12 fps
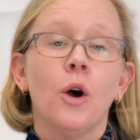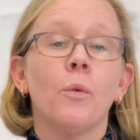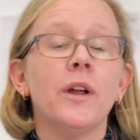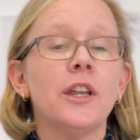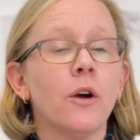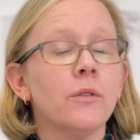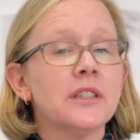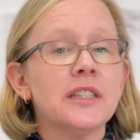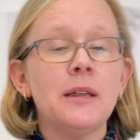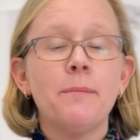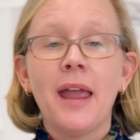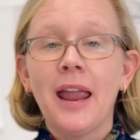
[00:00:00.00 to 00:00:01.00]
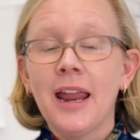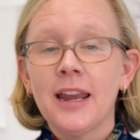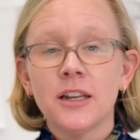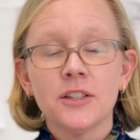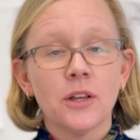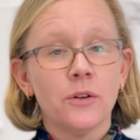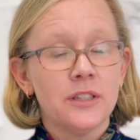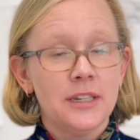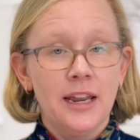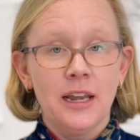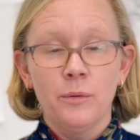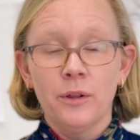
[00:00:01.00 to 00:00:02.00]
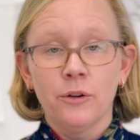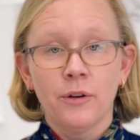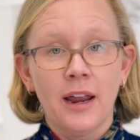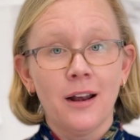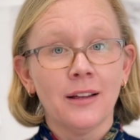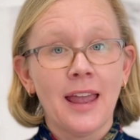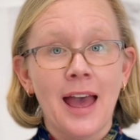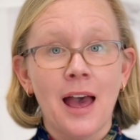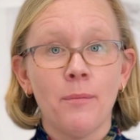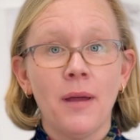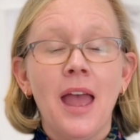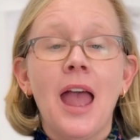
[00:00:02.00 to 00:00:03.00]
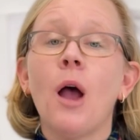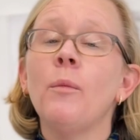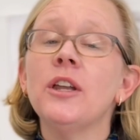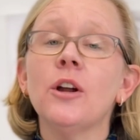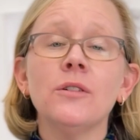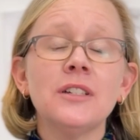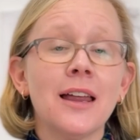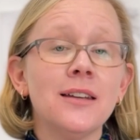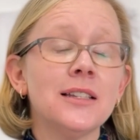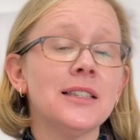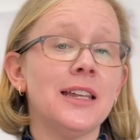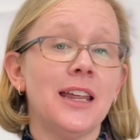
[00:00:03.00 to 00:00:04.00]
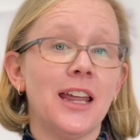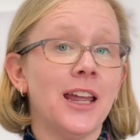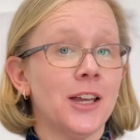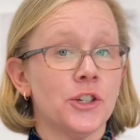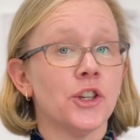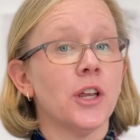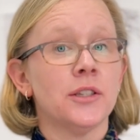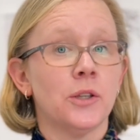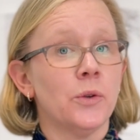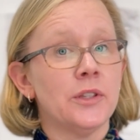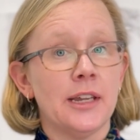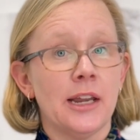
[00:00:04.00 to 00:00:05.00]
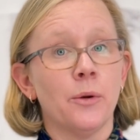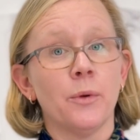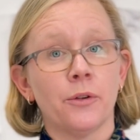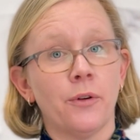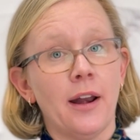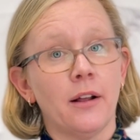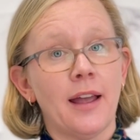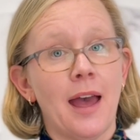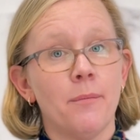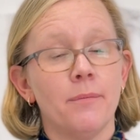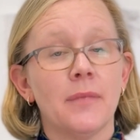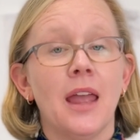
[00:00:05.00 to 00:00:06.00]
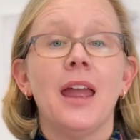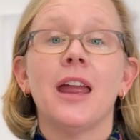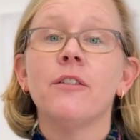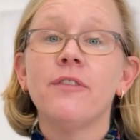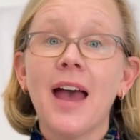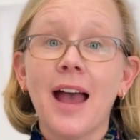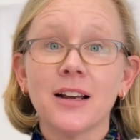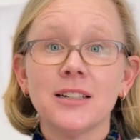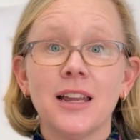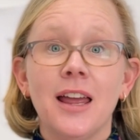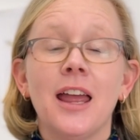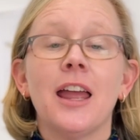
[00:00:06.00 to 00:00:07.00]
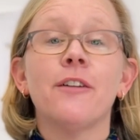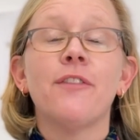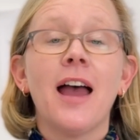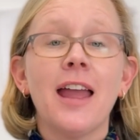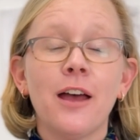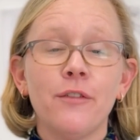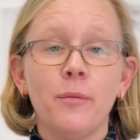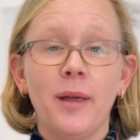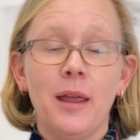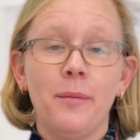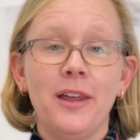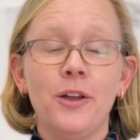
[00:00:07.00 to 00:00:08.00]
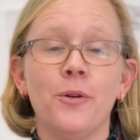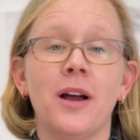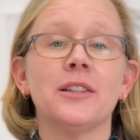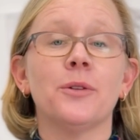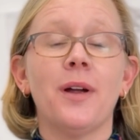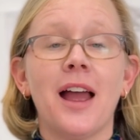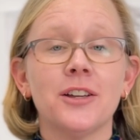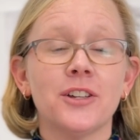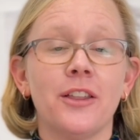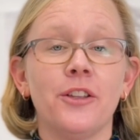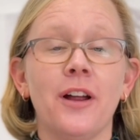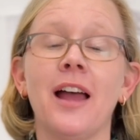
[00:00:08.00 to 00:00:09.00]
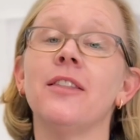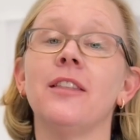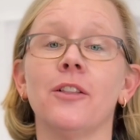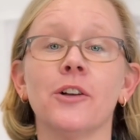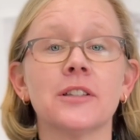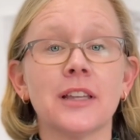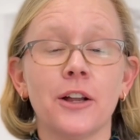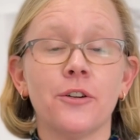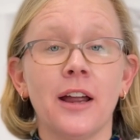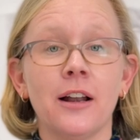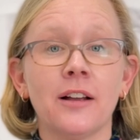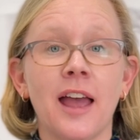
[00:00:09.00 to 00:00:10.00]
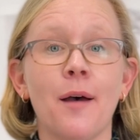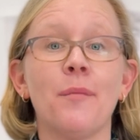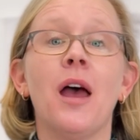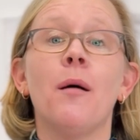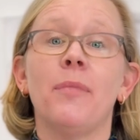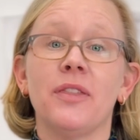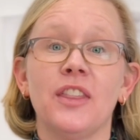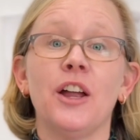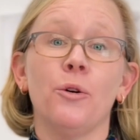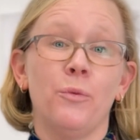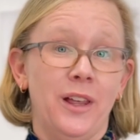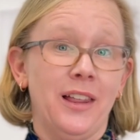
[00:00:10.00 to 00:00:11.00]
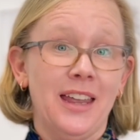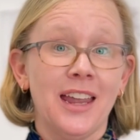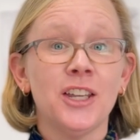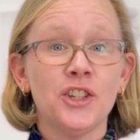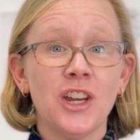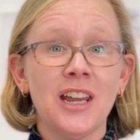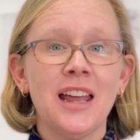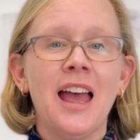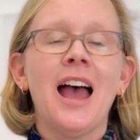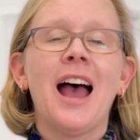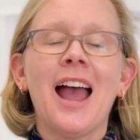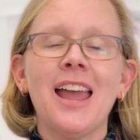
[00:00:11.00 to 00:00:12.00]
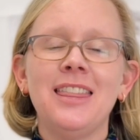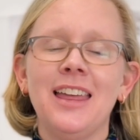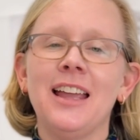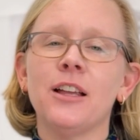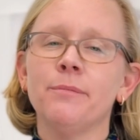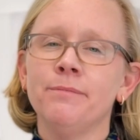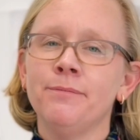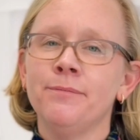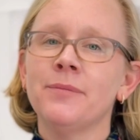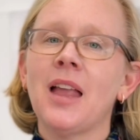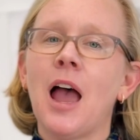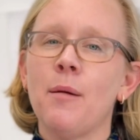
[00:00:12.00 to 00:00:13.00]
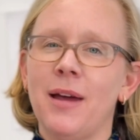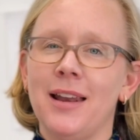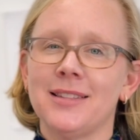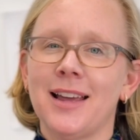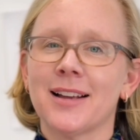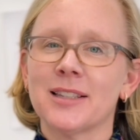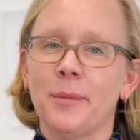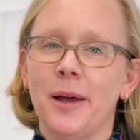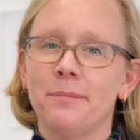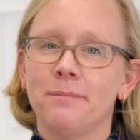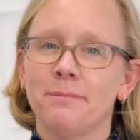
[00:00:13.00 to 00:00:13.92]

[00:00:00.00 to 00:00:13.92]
We don't see pain associated with cradle cap and we don't tend to see itch associated with cradle cap. In fact, if I have a baby who has a rash on their head that looks like cradle cap, but they're really itchy, I think, I bet it's eczema.